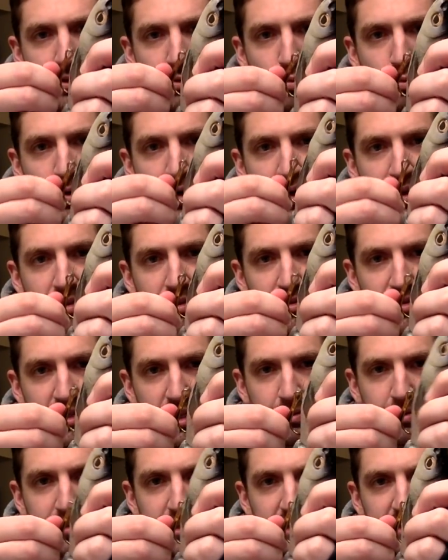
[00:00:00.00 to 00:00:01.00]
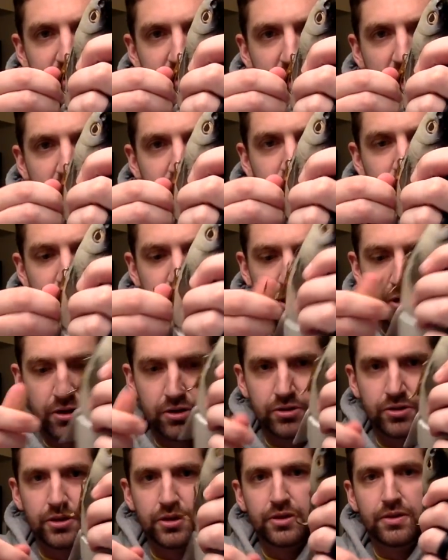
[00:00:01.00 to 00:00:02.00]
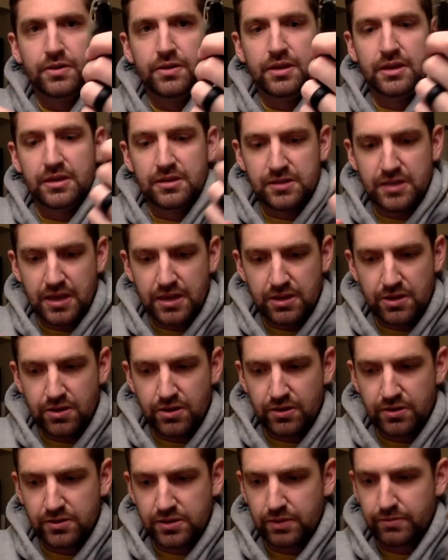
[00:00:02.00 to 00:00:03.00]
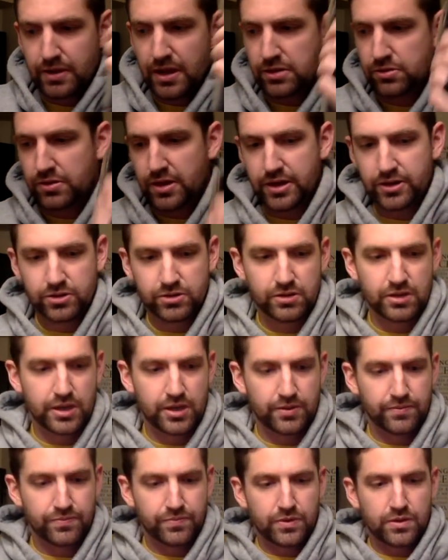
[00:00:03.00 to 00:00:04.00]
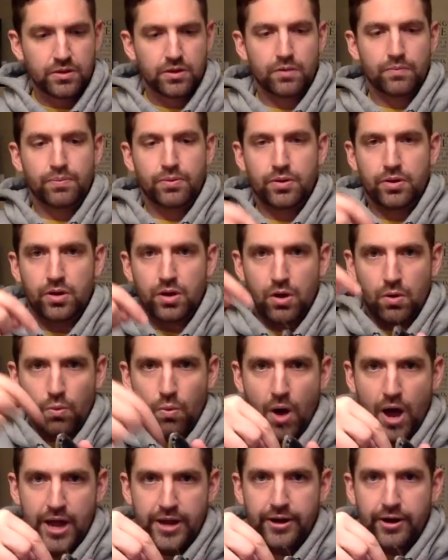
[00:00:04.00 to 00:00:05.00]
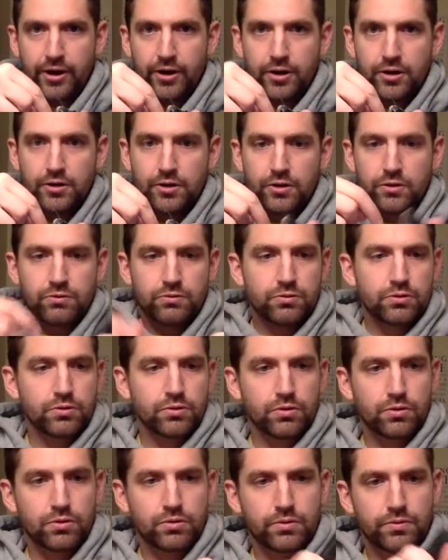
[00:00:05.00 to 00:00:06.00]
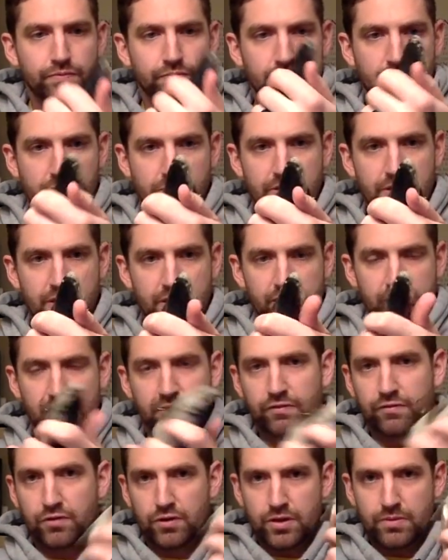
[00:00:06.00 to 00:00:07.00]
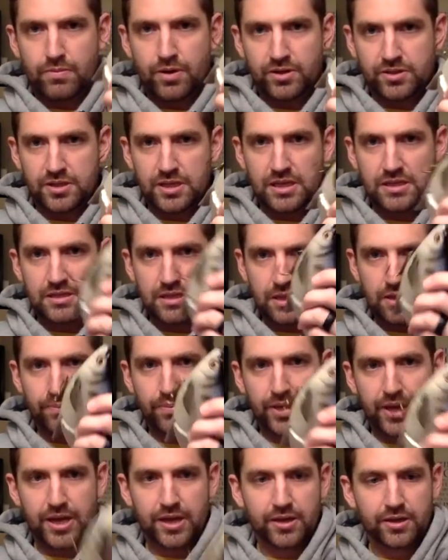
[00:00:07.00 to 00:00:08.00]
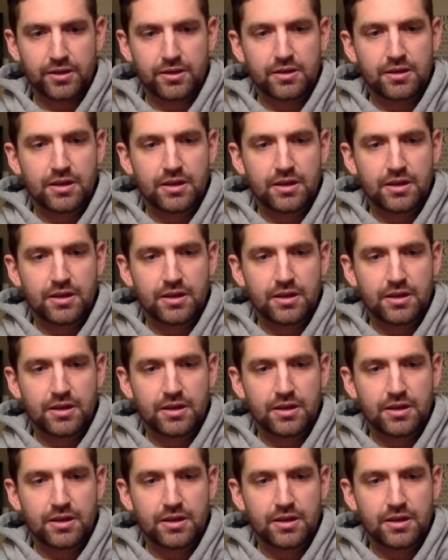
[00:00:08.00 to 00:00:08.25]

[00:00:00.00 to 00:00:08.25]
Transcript: with some of these Savage Gears is that some guys will actually, they'll put a wire through this for the muskies and the pike,